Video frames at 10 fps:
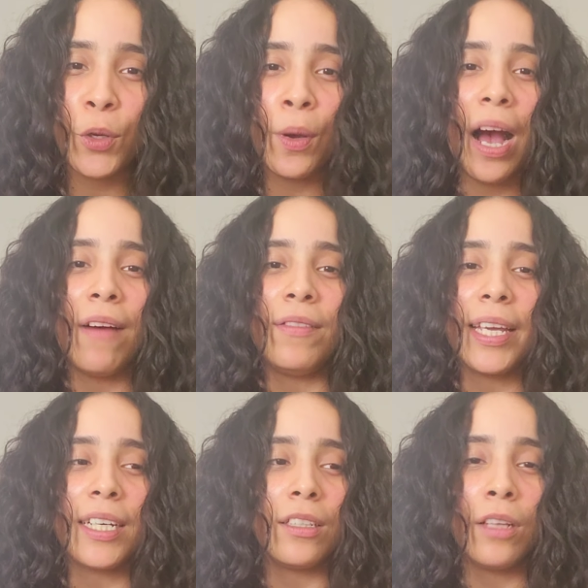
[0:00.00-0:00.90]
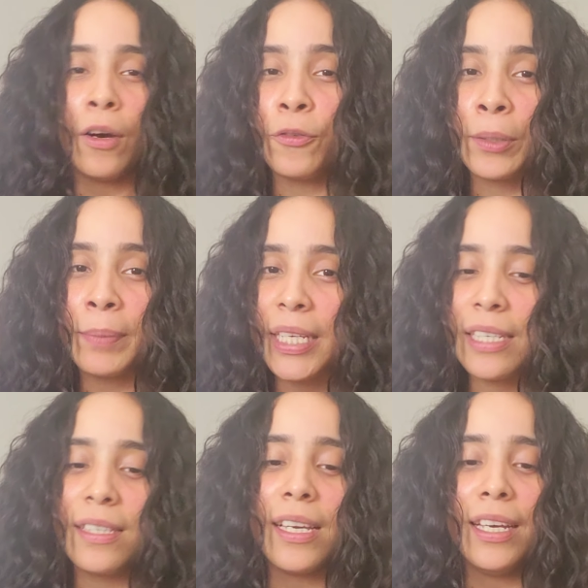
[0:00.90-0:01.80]
you have like a love for
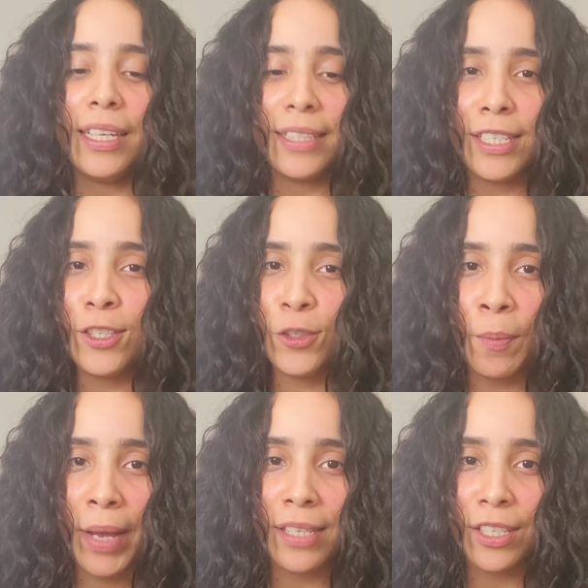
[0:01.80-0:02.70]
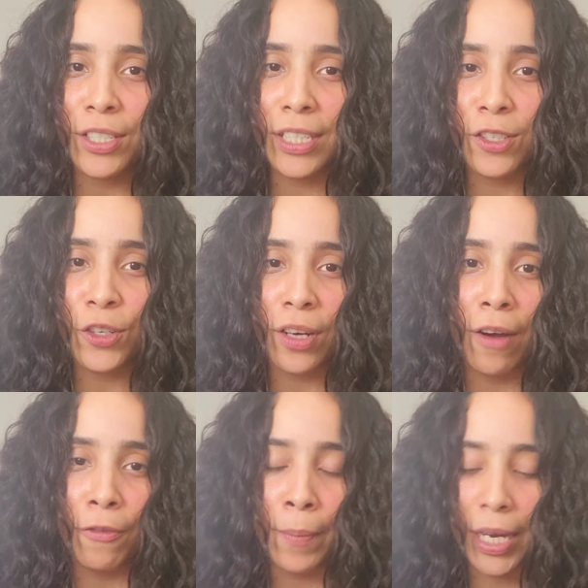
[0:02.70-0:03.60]
bees, this is your message and this is your
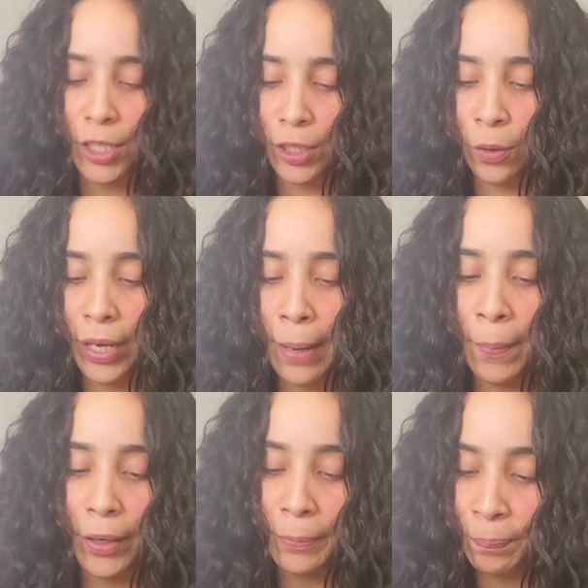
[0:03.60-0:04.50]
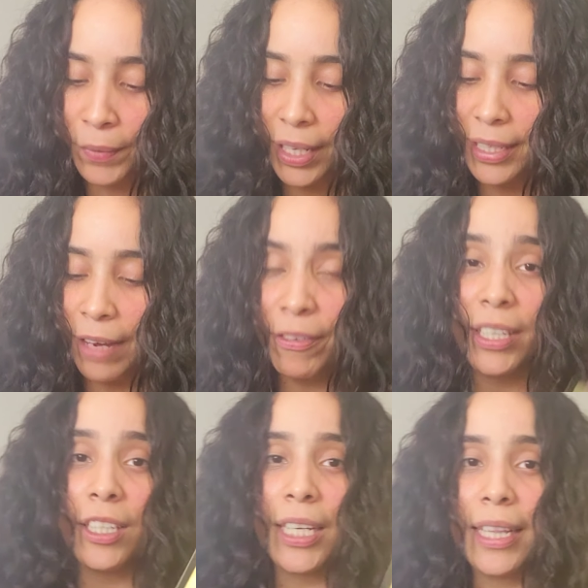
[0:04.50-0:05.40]
confirmation, okay? But
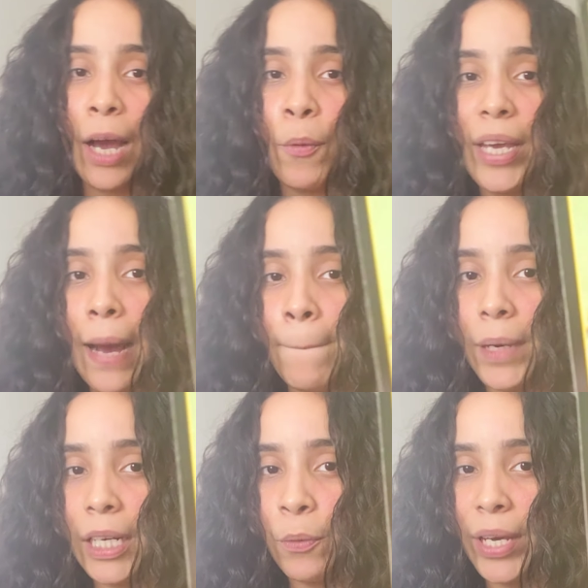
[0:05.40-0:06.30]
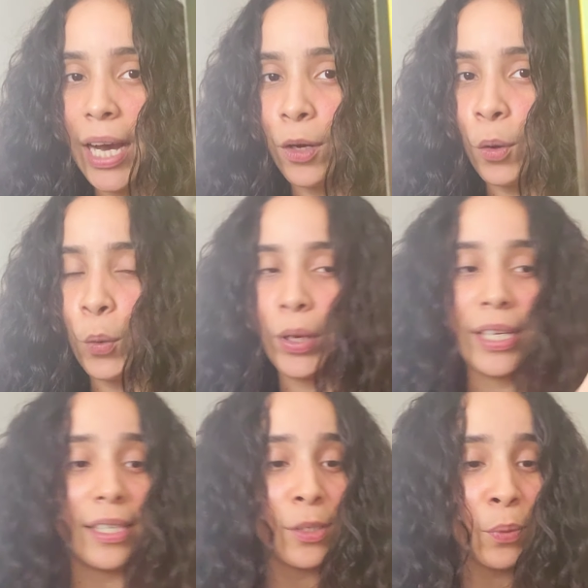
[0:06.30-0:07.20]
definitely look at that. We got money, we got
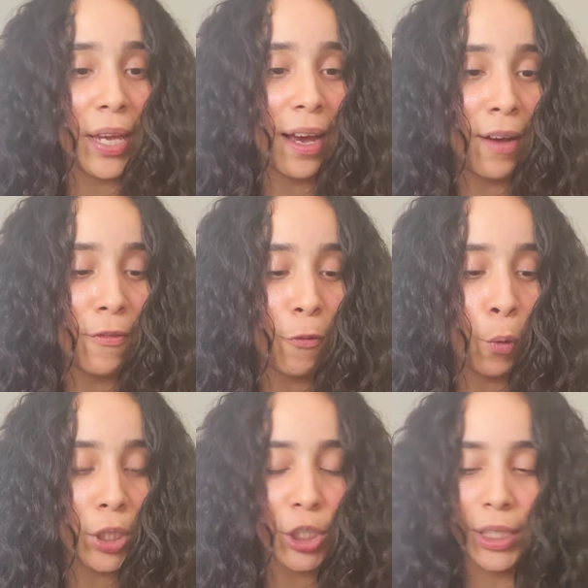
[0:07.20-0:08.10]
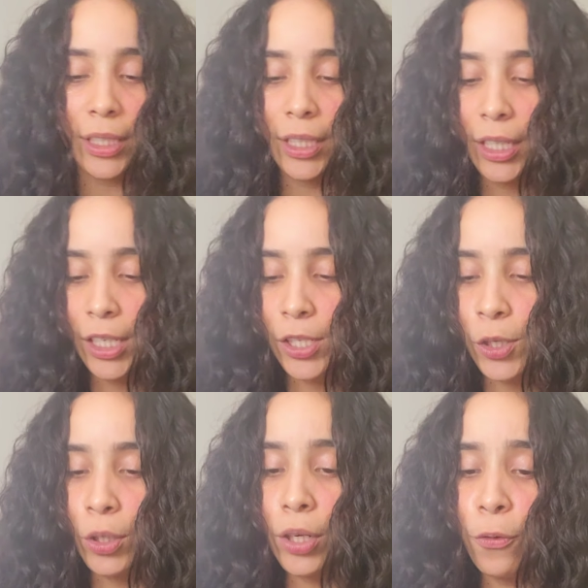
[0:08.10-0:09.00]
coins, we have fortune.
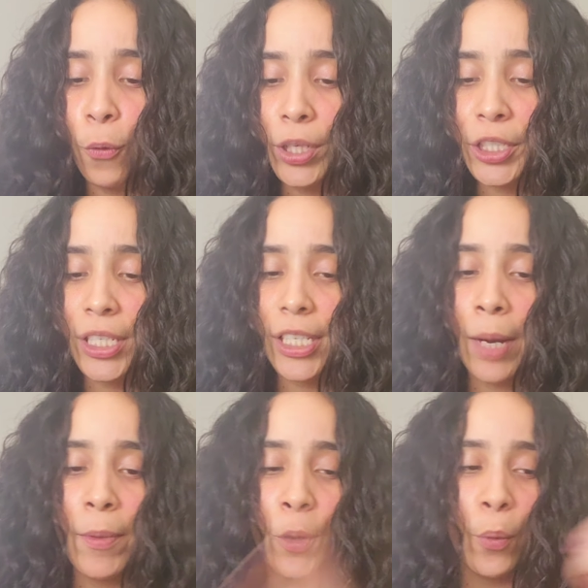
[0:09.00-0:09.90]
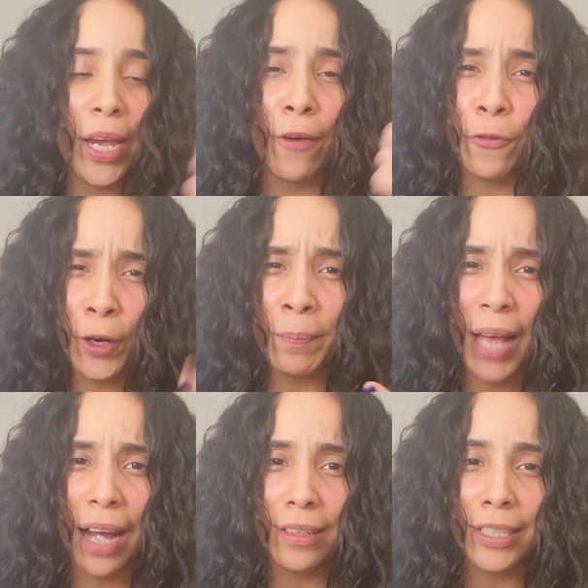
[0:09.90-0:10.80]
So good fortune is coming your way. Affirm
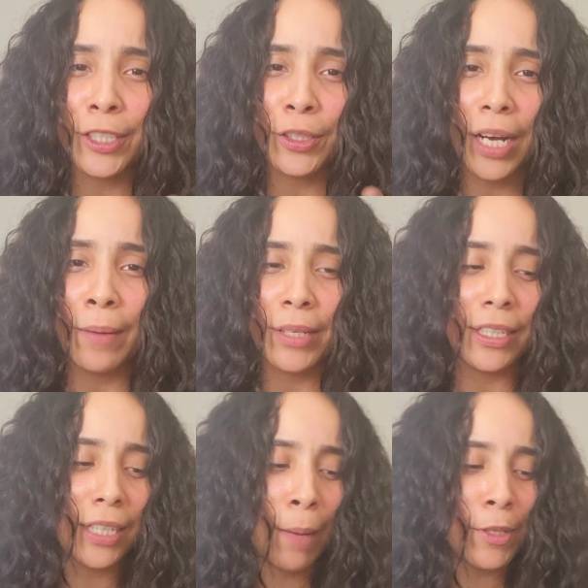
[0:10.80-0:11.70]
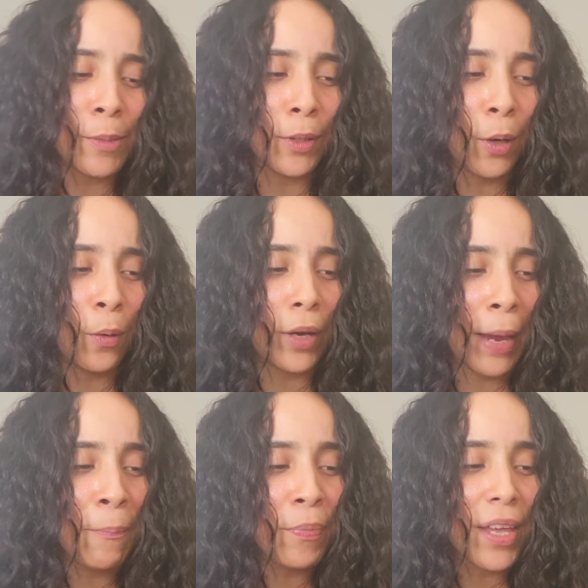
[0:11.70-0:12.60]
that in your comment, in the comments below,
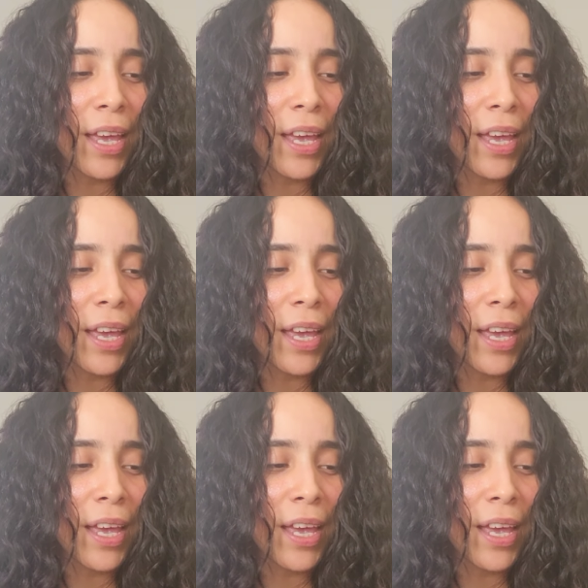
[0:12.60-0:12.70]
okay?